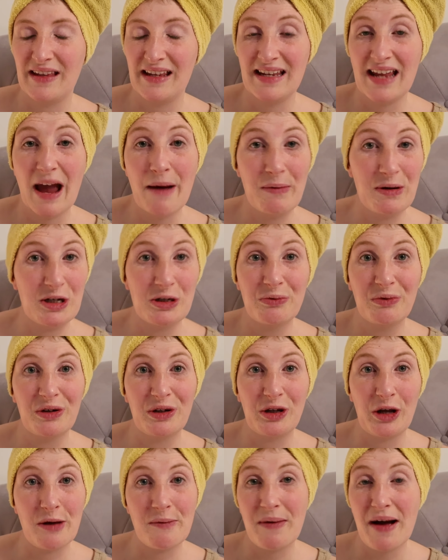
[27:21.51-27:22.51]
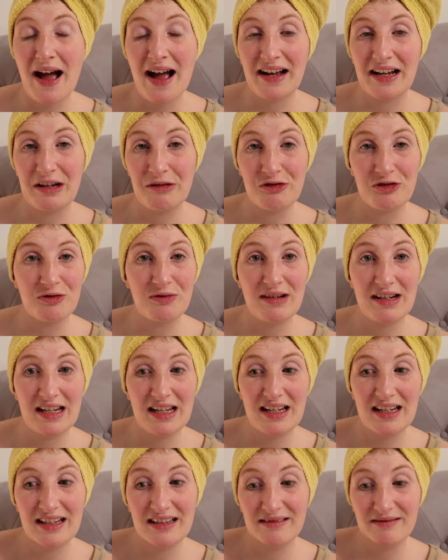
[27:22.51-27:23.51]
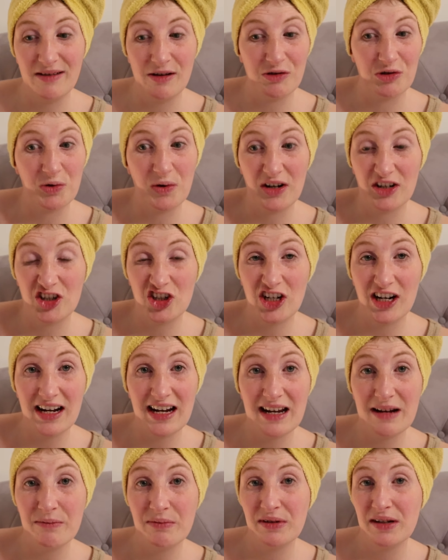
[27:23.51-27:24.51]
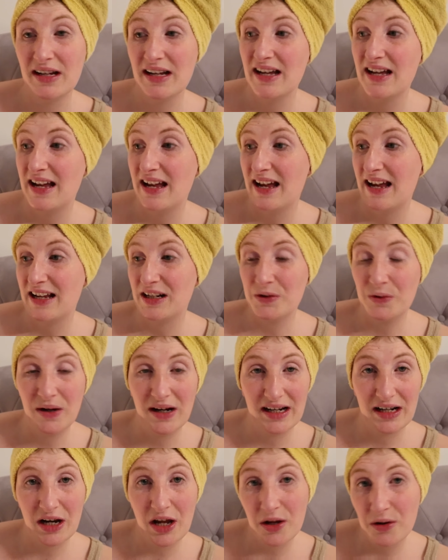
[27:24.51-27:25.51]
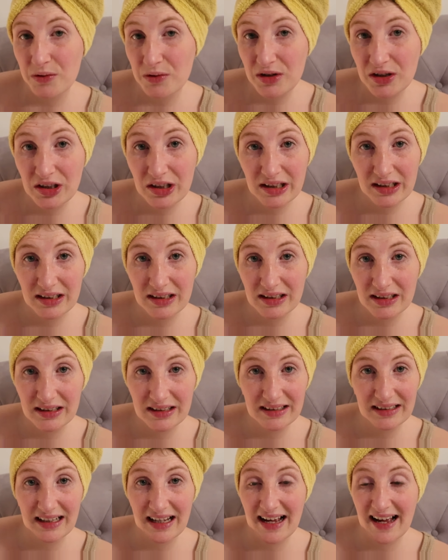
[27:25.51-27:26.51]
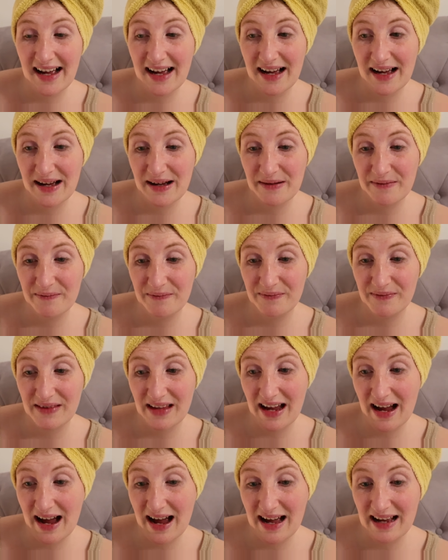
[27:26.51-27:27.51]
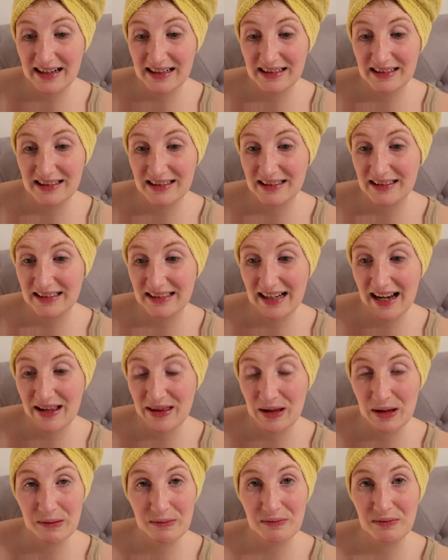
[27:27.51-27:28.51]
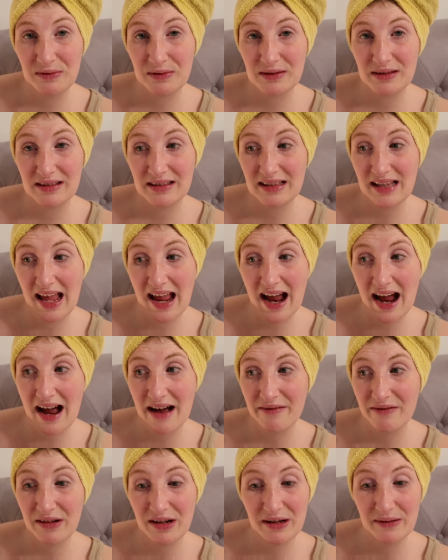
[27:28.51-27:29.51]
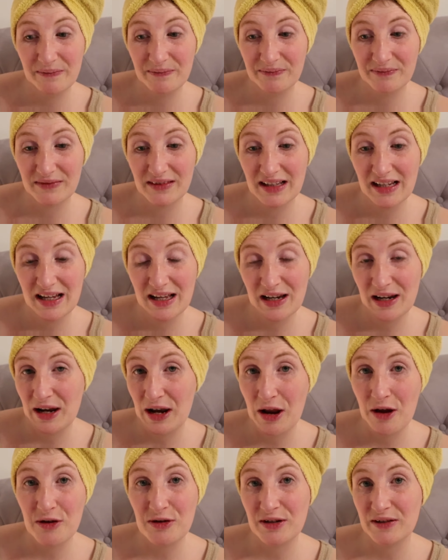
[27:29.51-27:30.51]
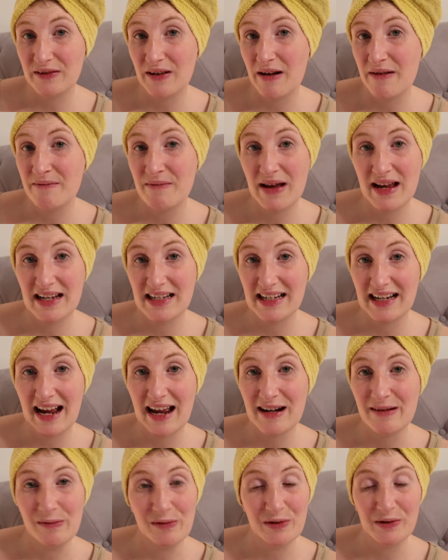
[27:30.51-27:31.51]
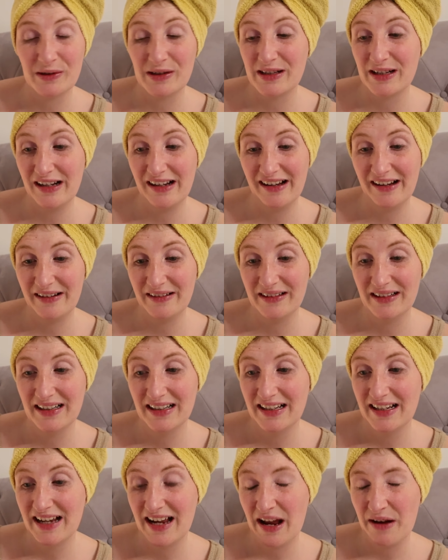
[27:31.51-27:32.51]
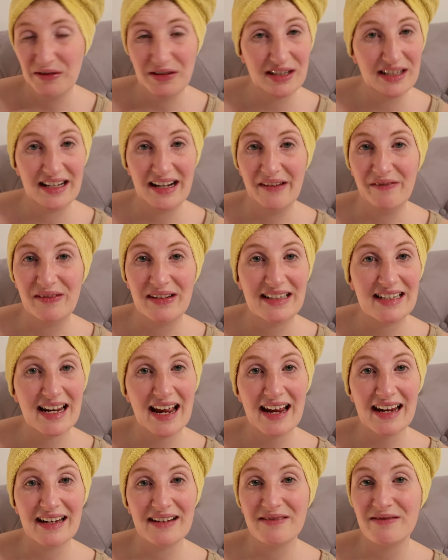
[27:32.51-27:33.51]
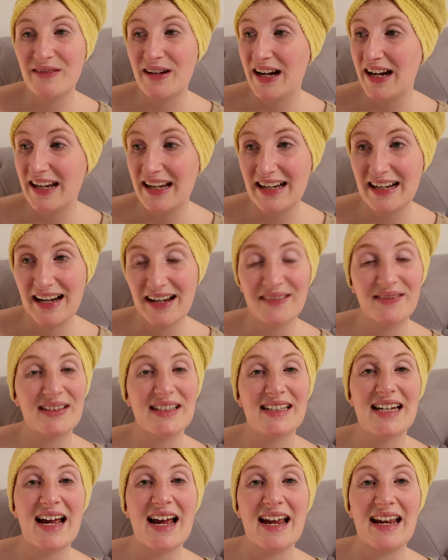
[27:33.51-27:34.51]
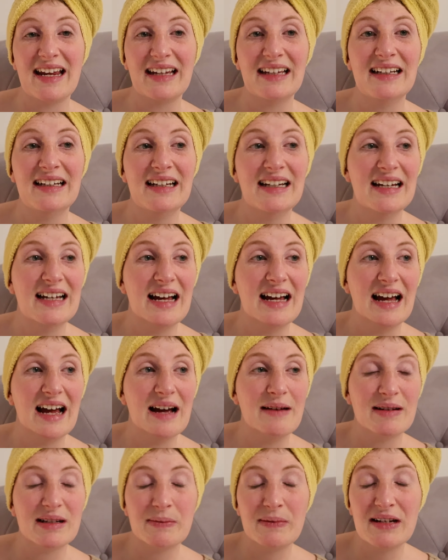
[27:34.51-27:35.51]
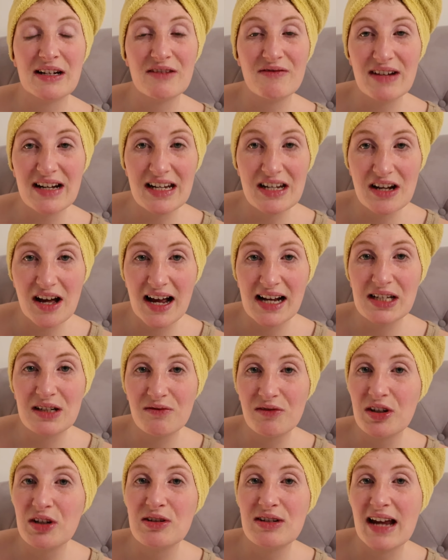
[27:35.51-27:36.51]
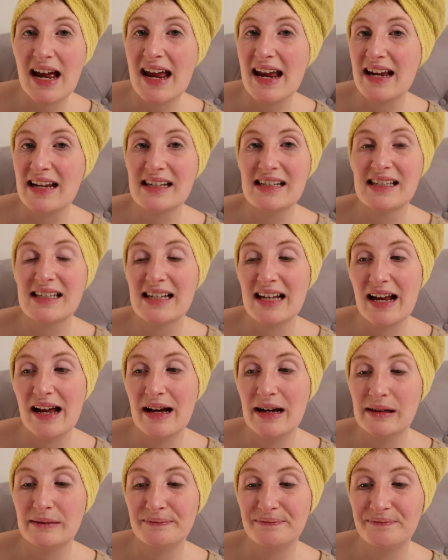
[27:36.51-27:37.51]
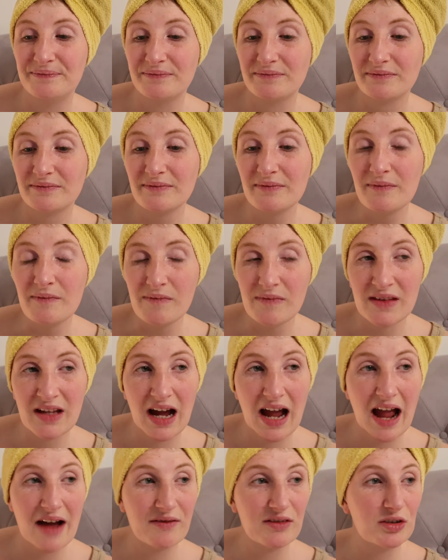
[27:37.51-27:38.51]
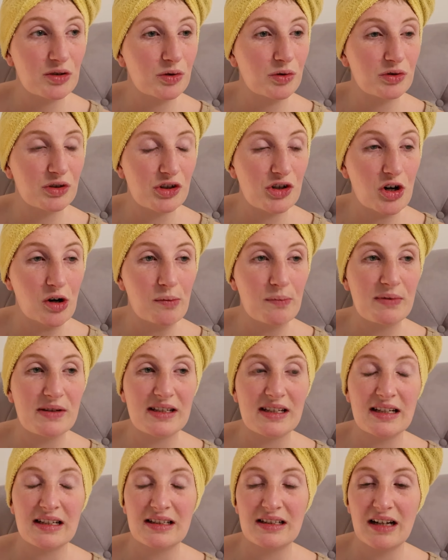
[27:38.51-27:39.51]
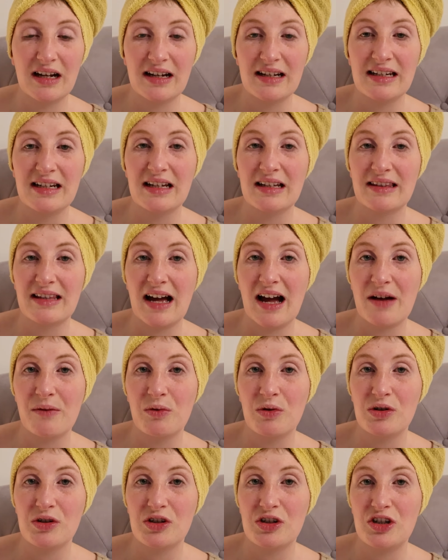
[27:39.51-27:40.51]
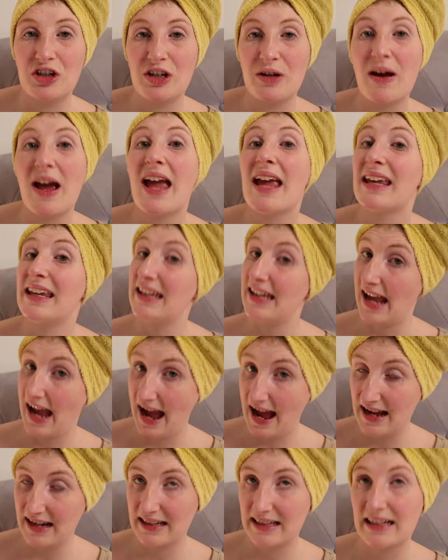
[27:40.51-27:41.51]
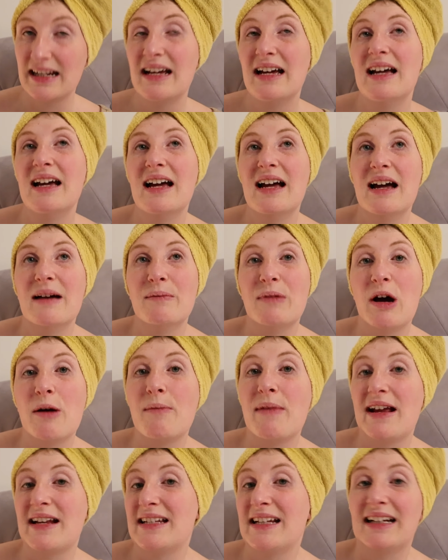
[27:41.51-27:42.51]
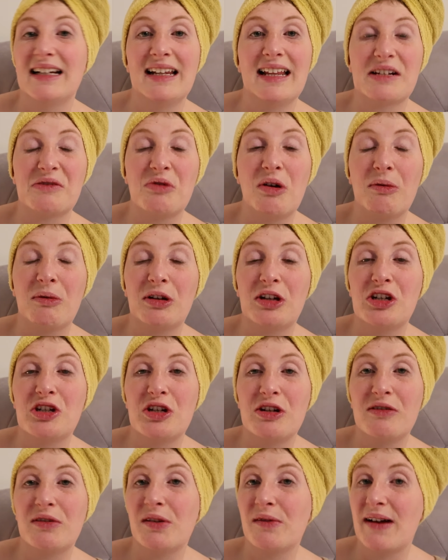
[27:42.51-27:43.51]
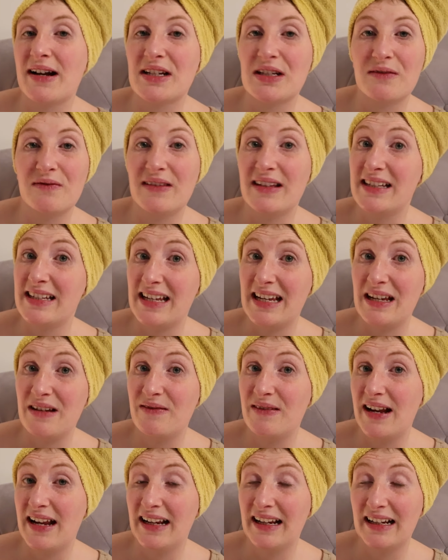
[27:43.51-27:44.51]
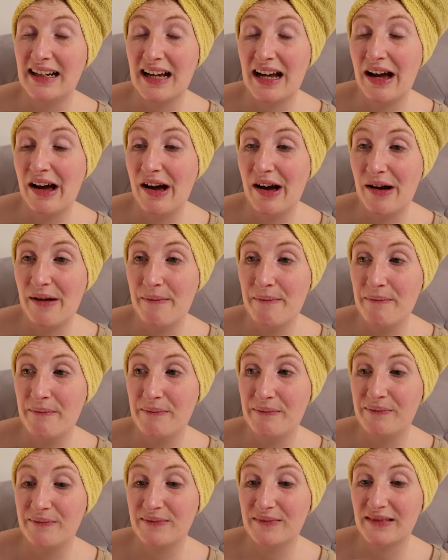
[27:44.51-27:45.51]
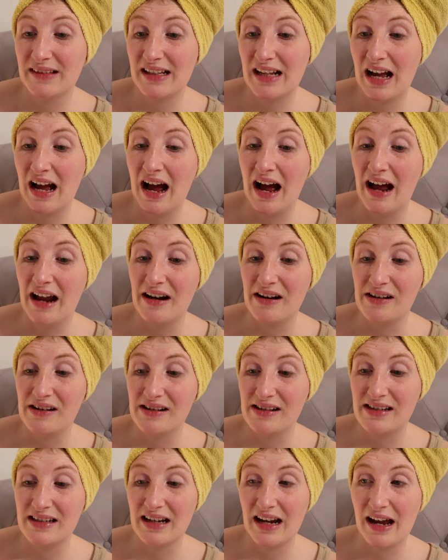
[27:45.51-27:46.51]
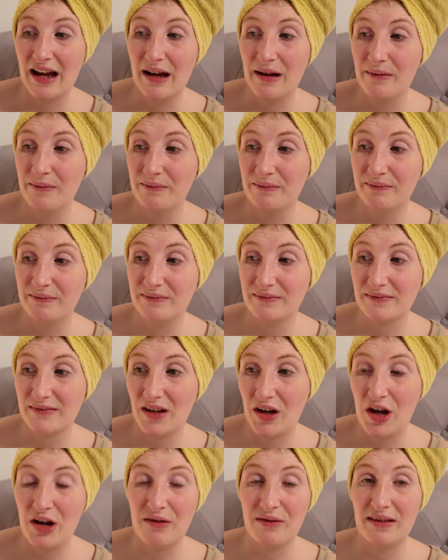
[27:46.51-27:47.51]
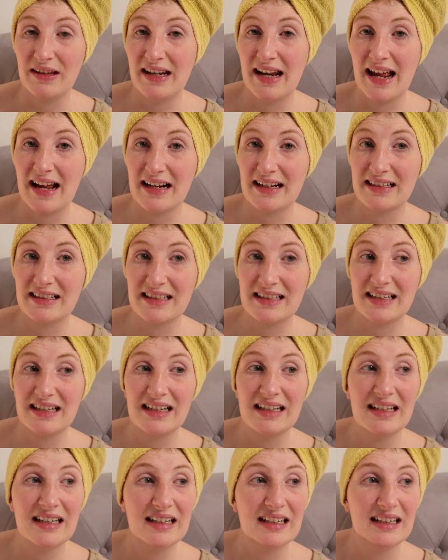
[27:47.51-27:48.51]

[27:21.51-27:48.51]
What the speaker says: we just want to go back. It was quite cheap, it's quite local, they have loads of amazing animals. So it was just a lovely day, really lovely day. It's been a really nice few days. I haven't got all the jobs done that I want to do yet, but basically that's what I'm going to do for the rest of this evening over the next,